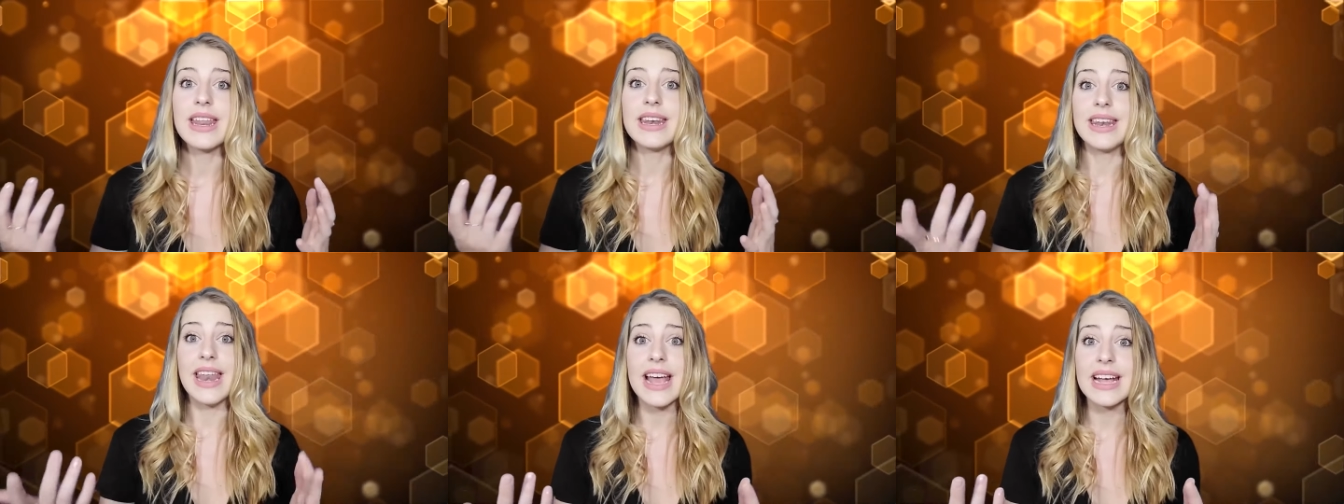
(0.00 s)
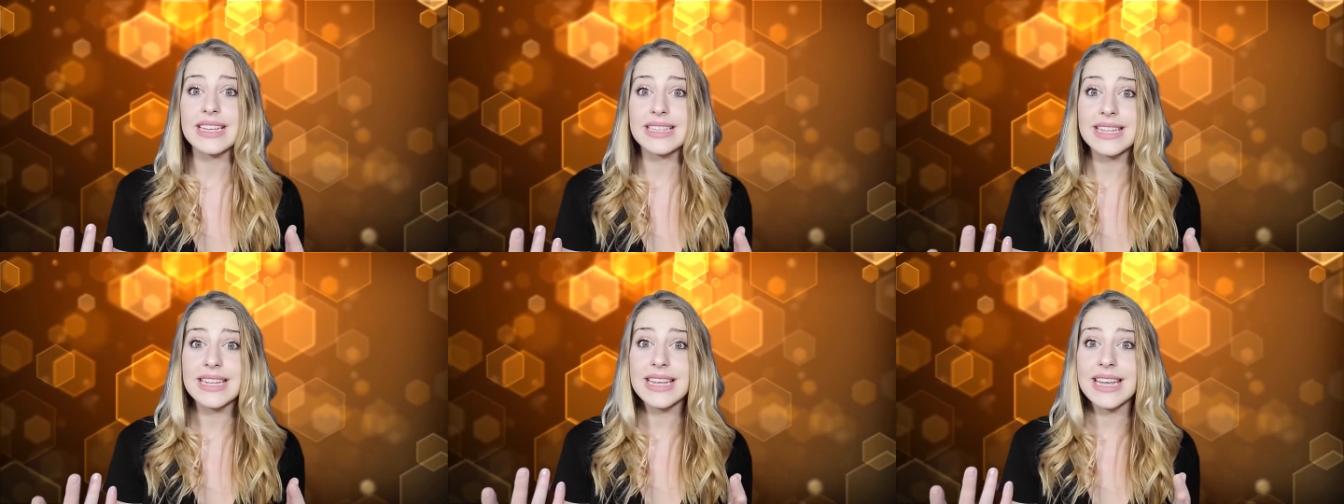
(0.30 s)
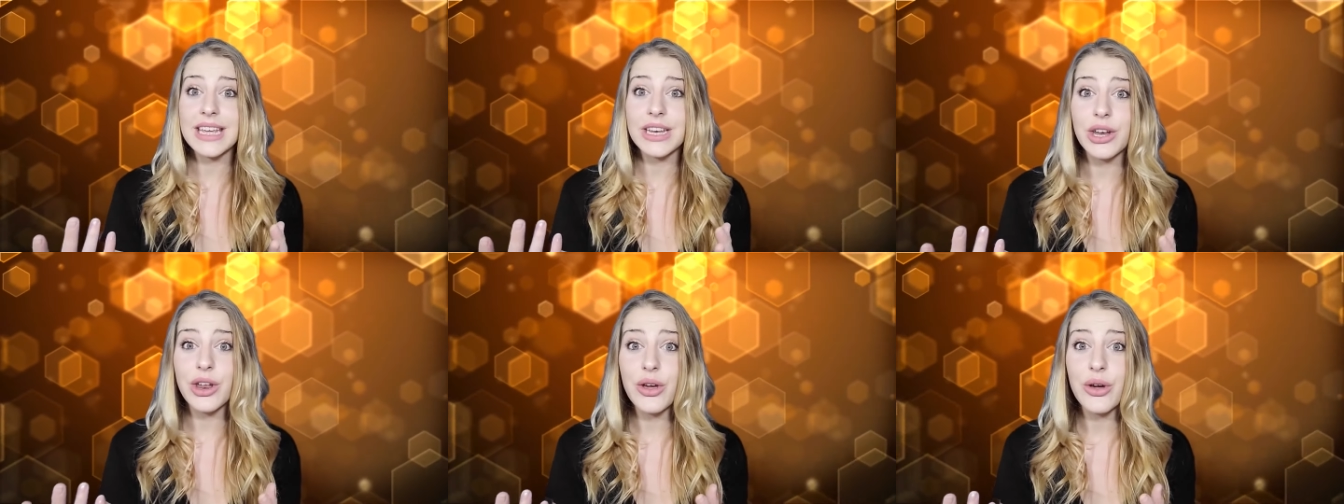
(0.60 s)
Next thing
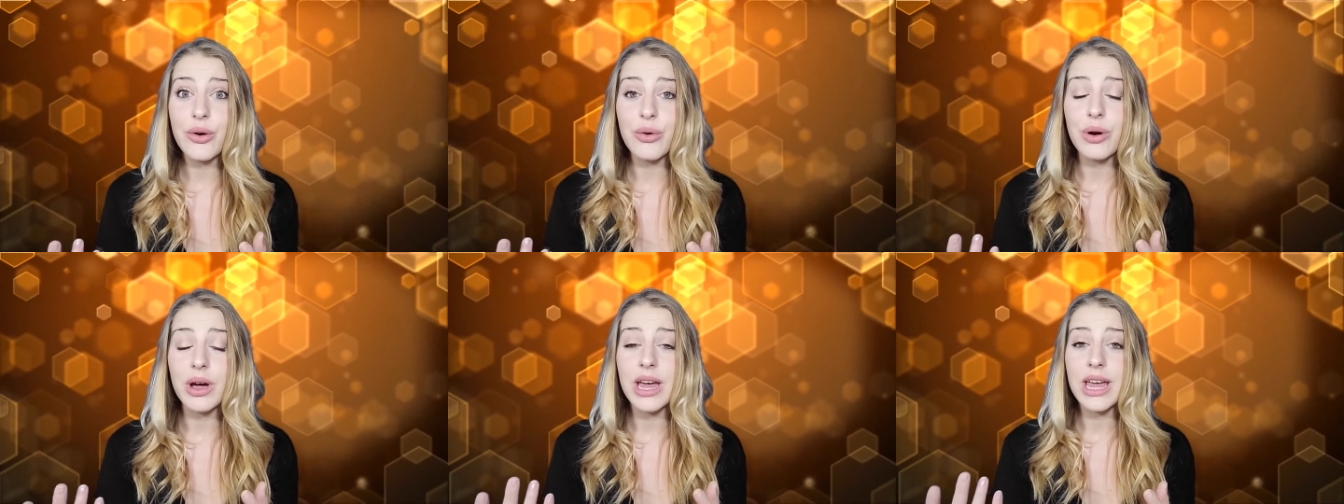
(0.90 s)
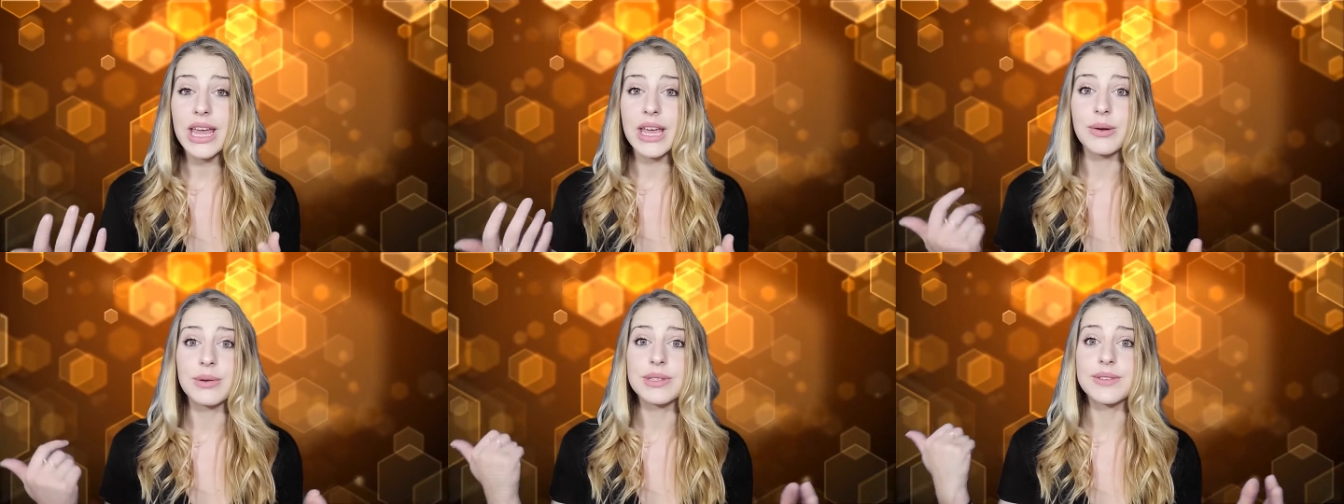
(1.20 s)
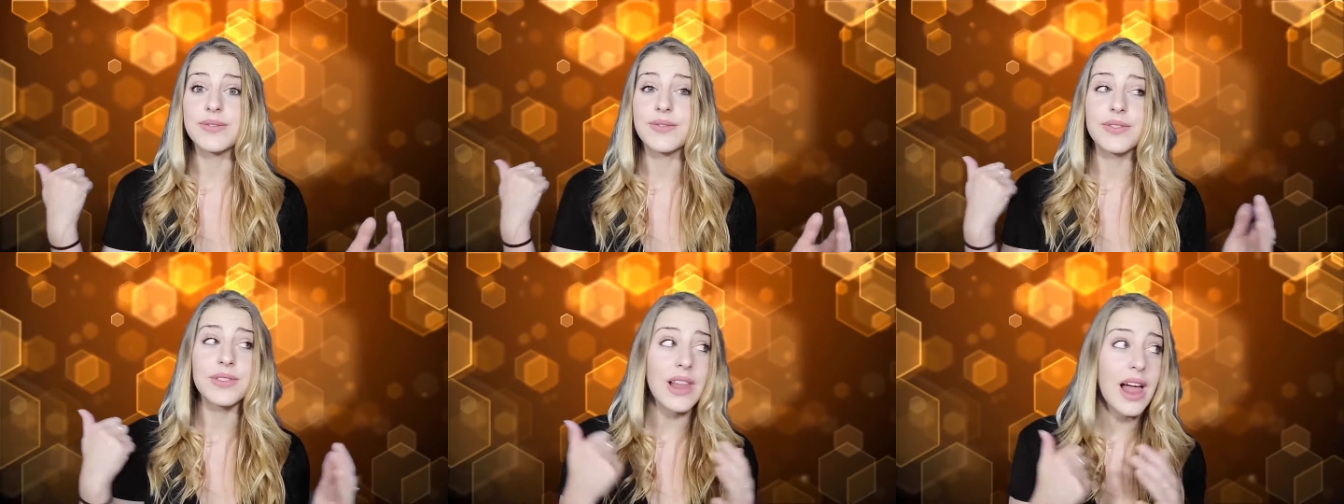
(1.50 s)
he knew, he was
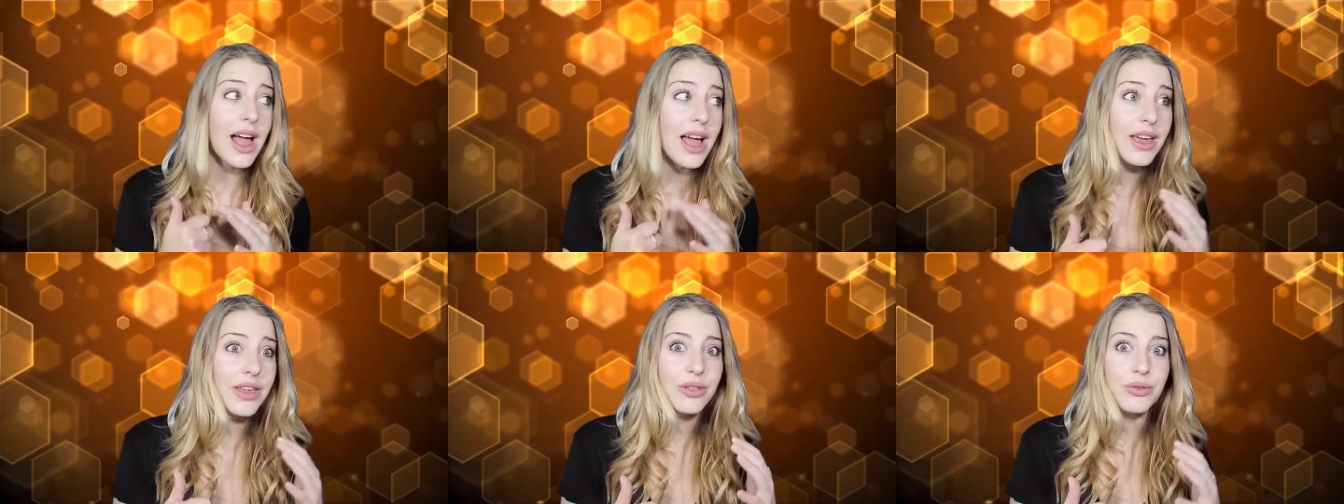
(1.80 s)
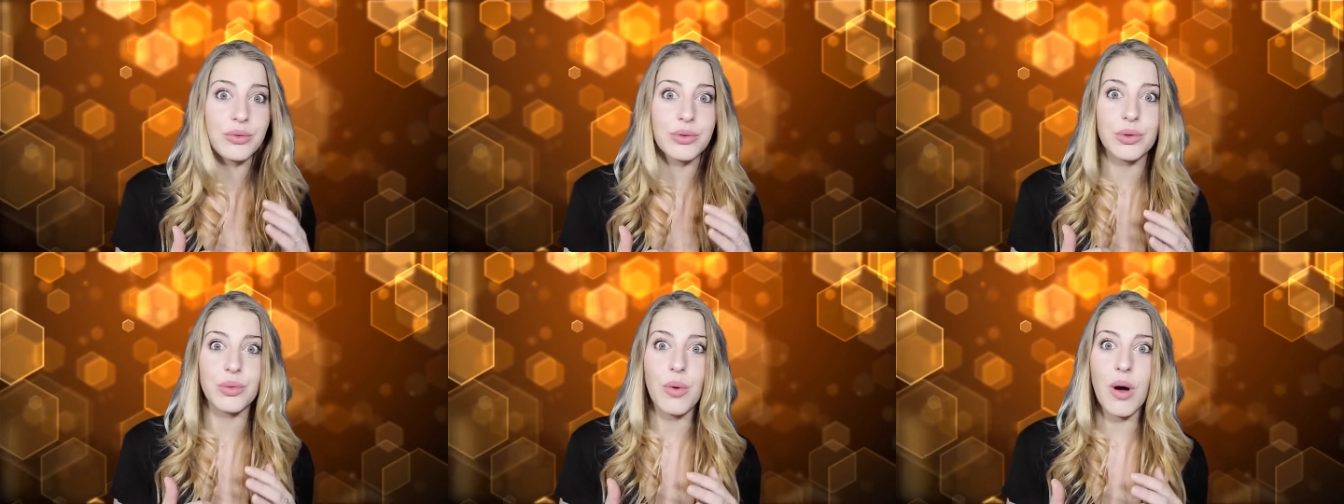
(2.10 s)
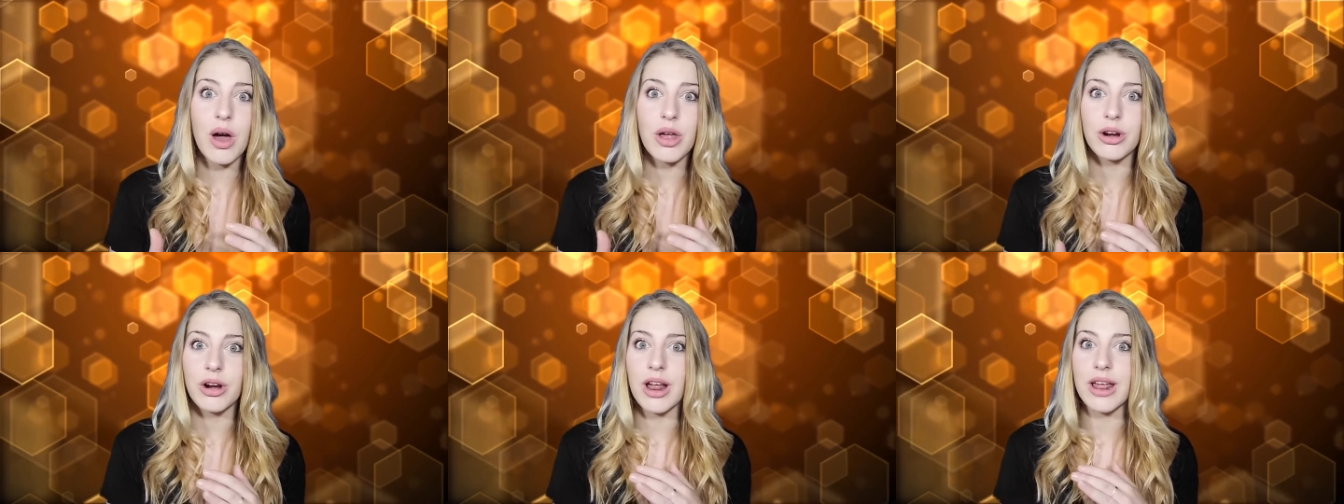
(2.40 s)
flying through the
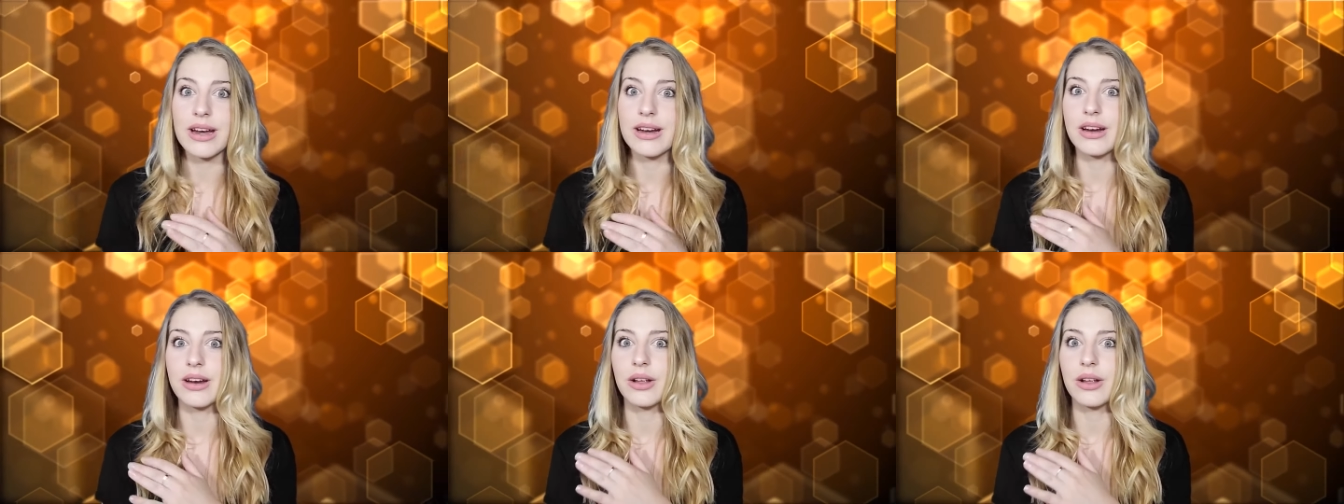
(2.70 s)
water at an